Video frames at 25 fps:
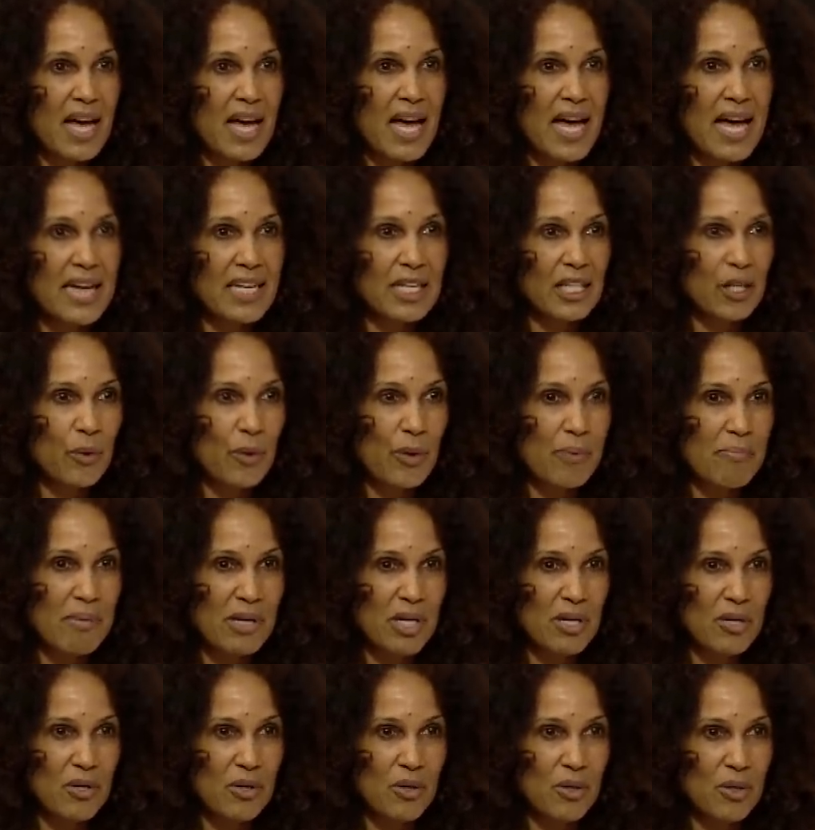And lo and
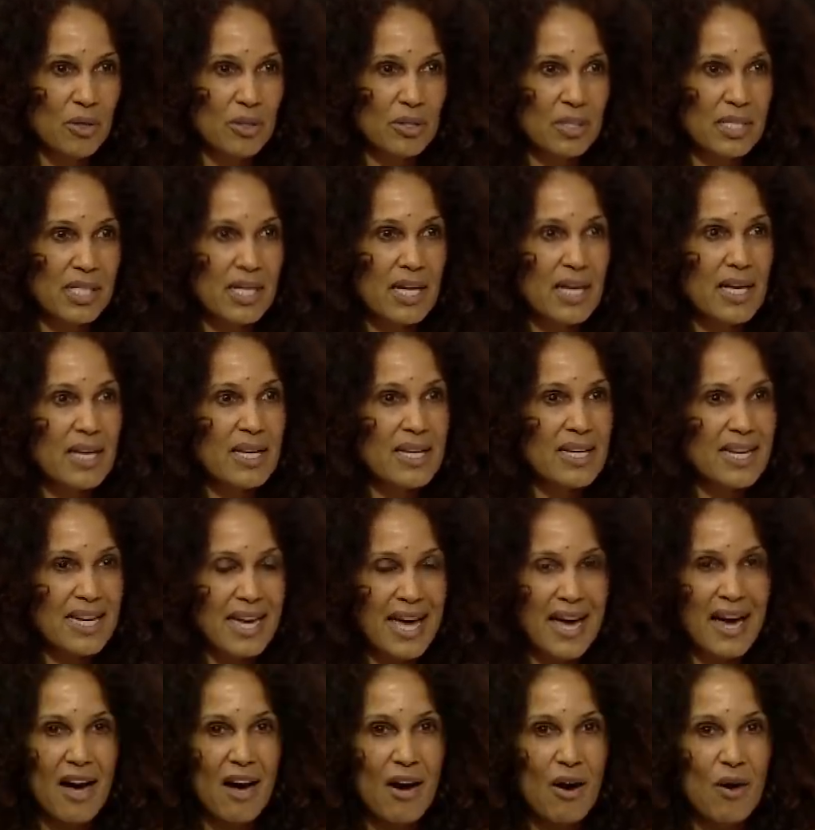behold,
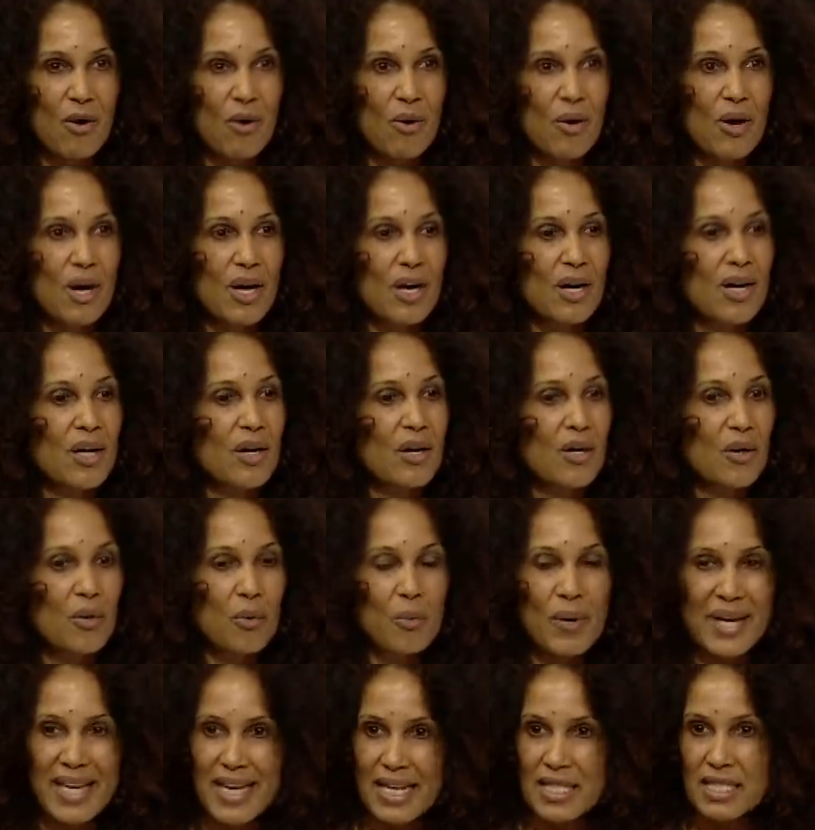now
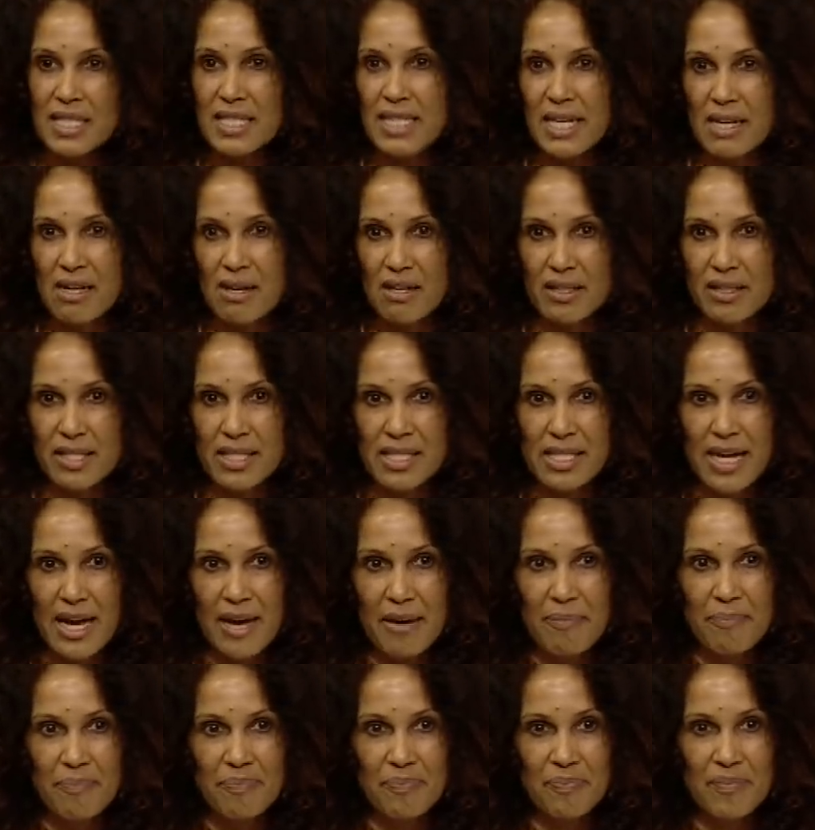we get sick all the
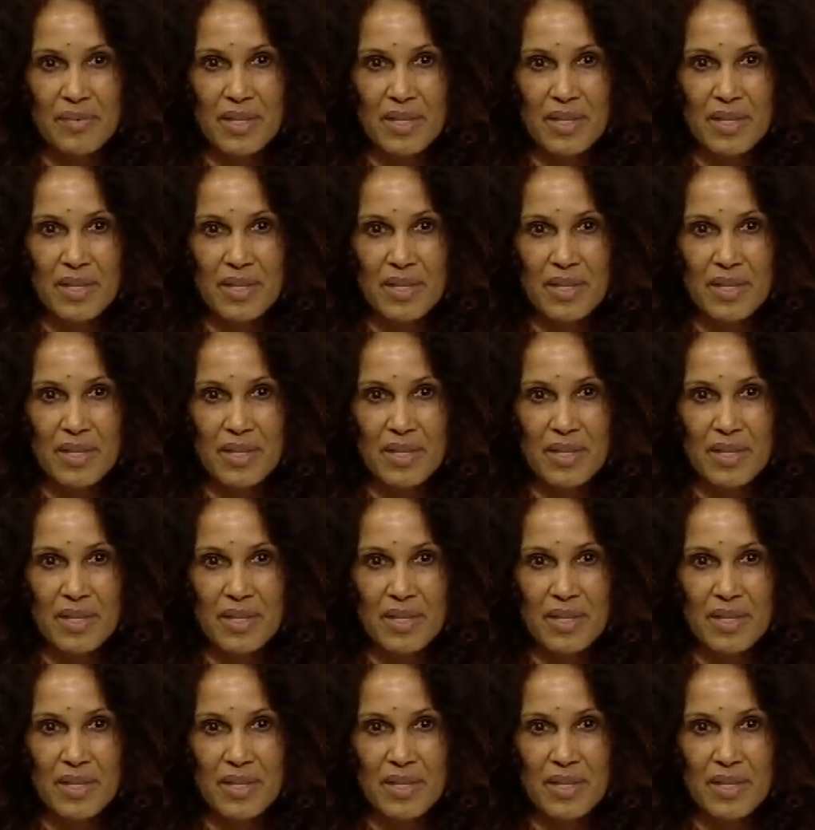time.